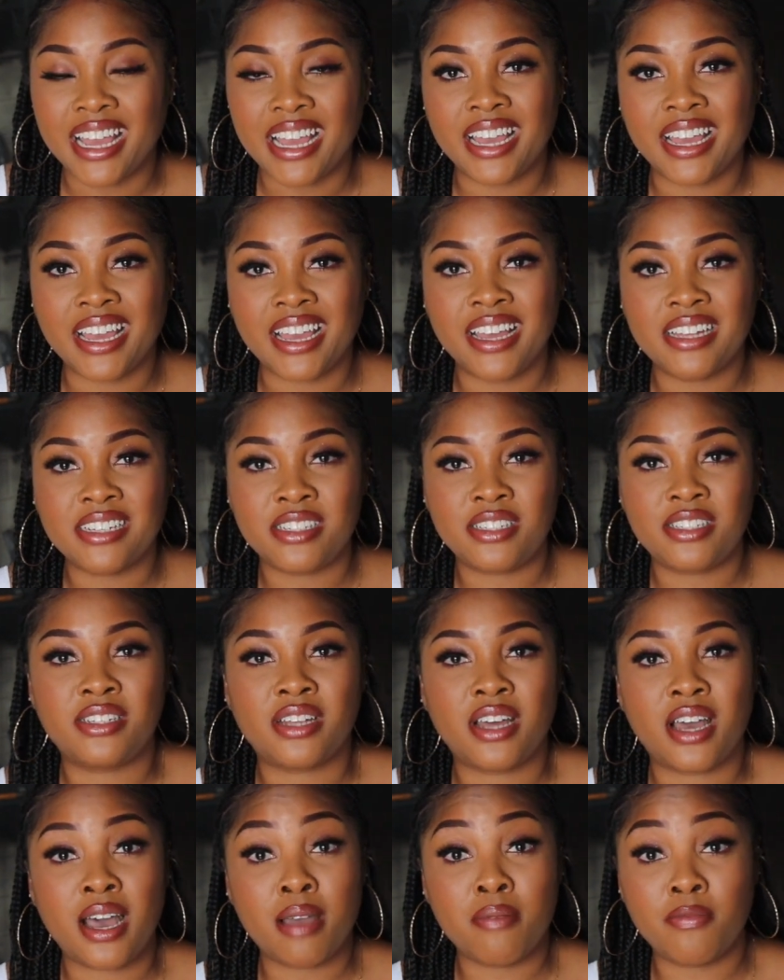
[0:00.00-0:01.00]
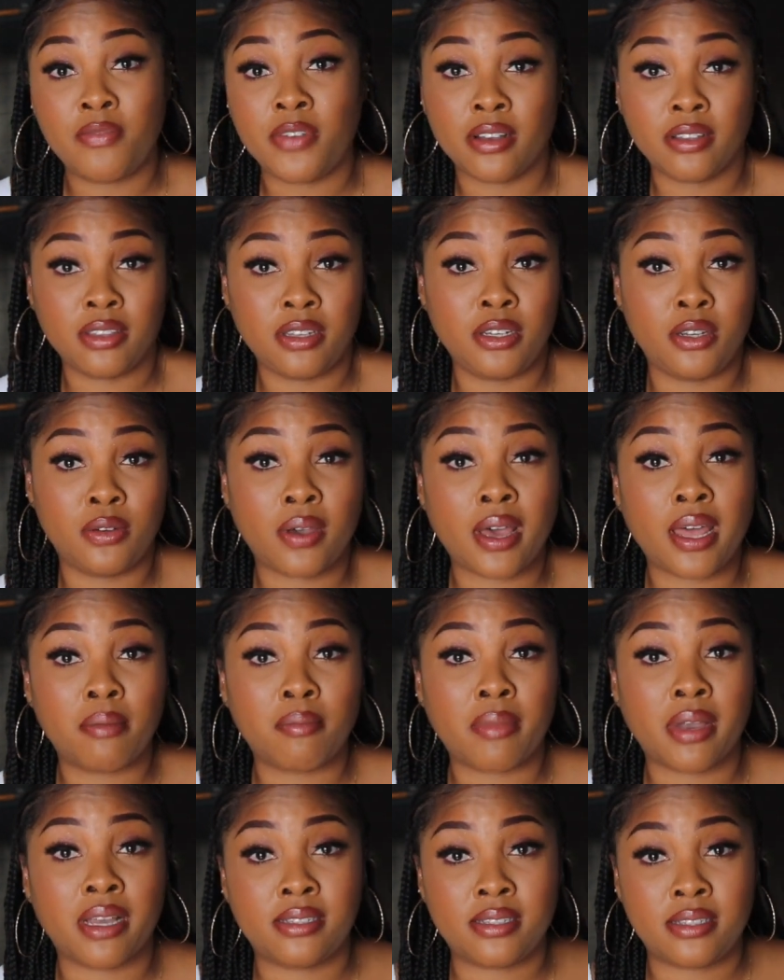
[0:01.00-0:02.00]
And I'm fairly new at
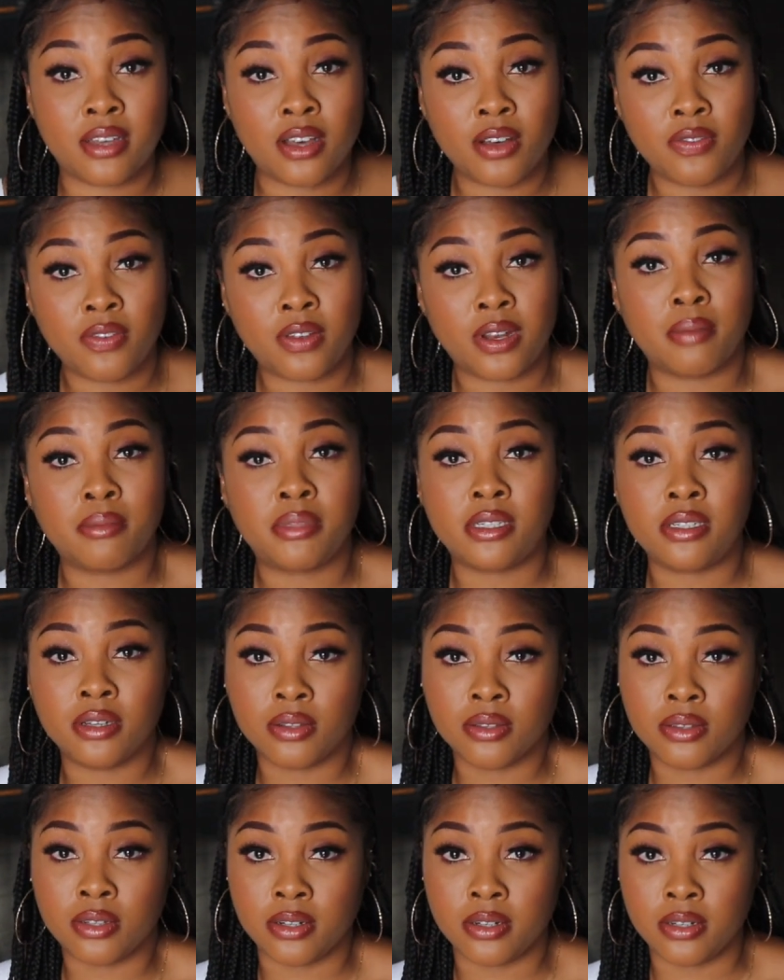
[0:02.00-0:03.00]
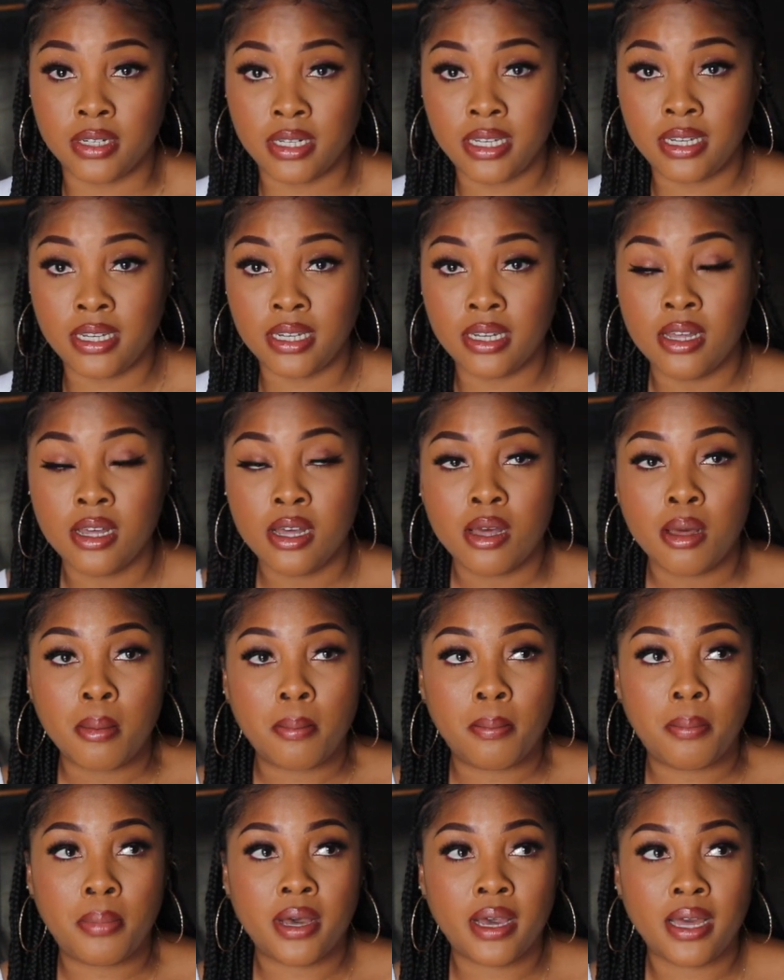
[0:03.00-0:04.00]
it myself and I'm still learning,
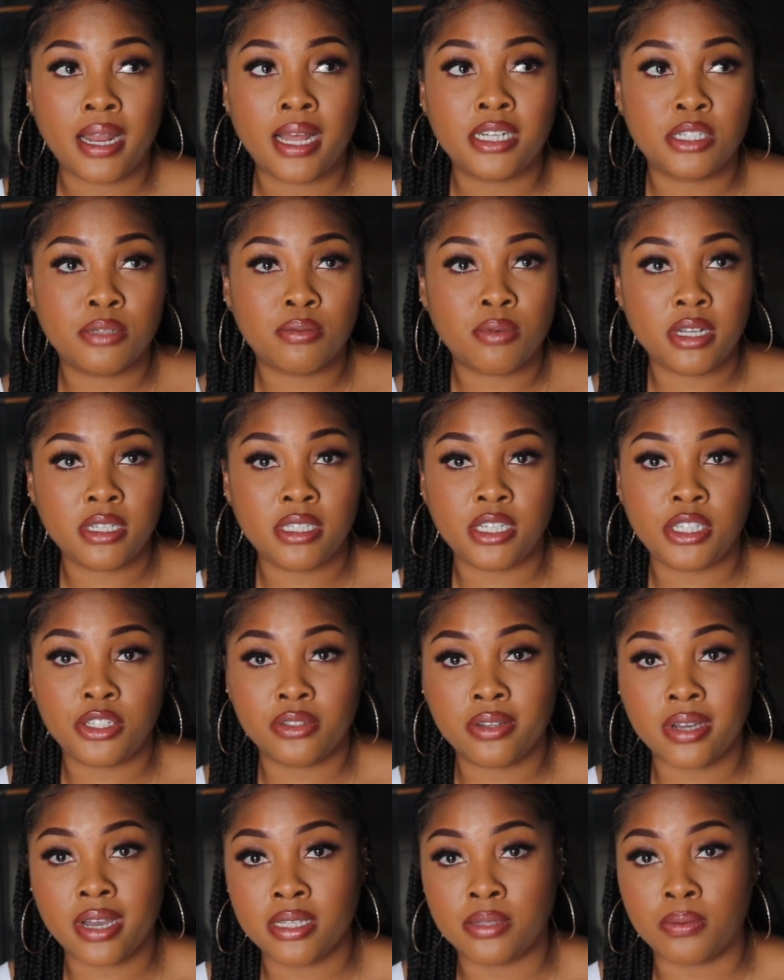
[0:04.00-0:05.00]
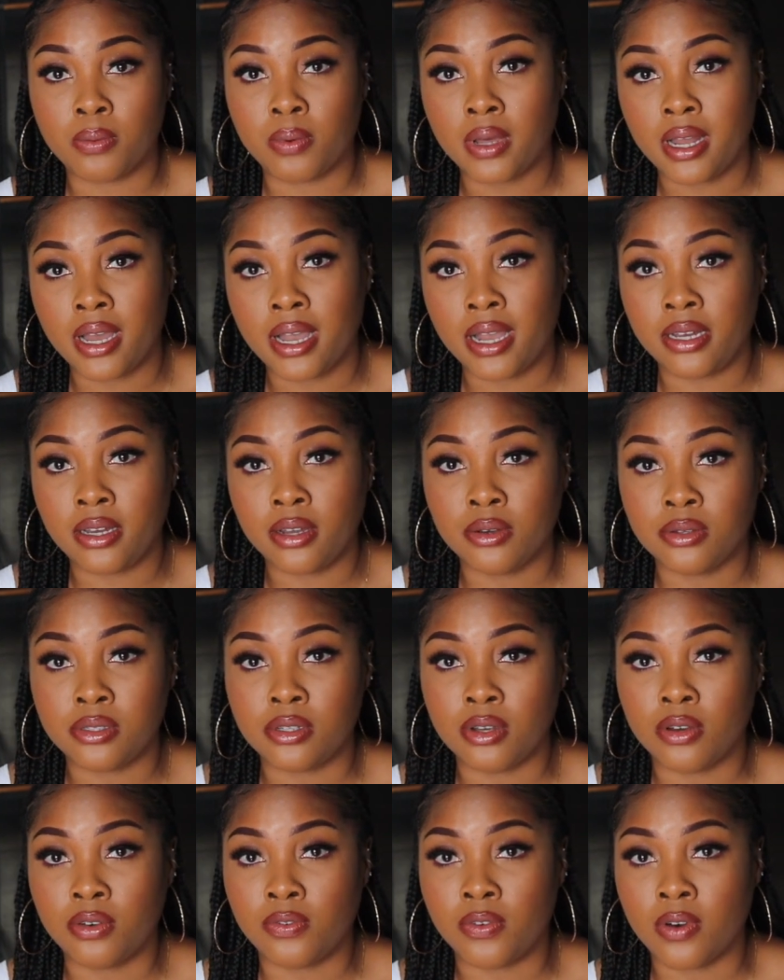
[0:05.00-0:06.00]
but I just want to teach you guys what I know
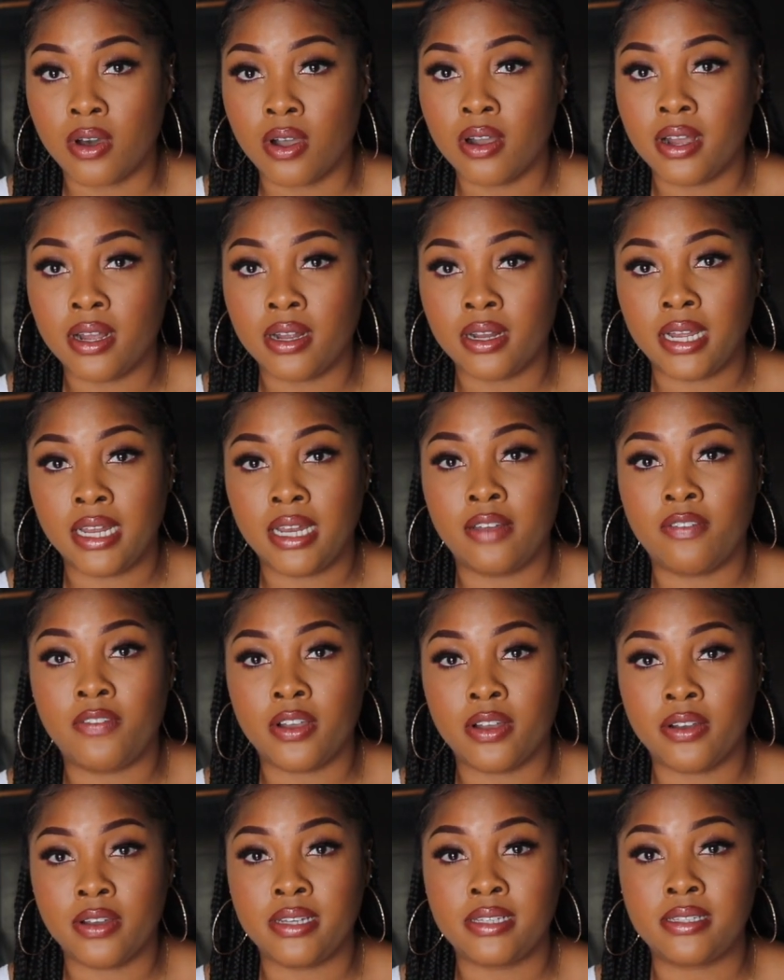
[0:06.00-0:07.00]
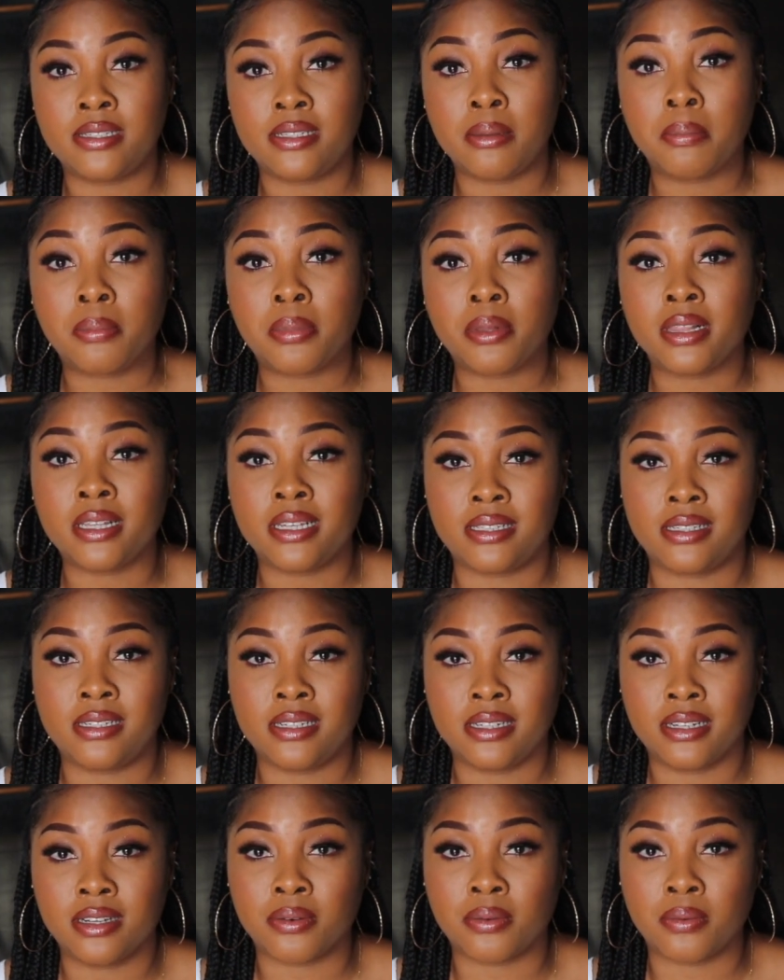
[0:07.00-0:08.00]
so far in a very
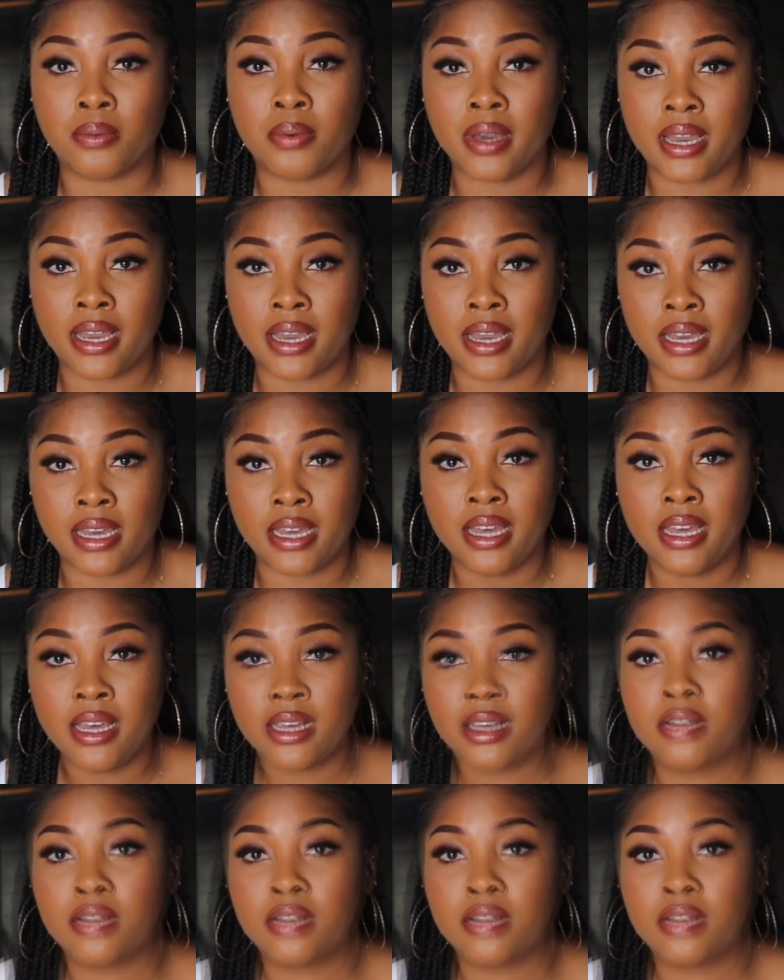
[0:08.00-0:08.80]
simplistic way.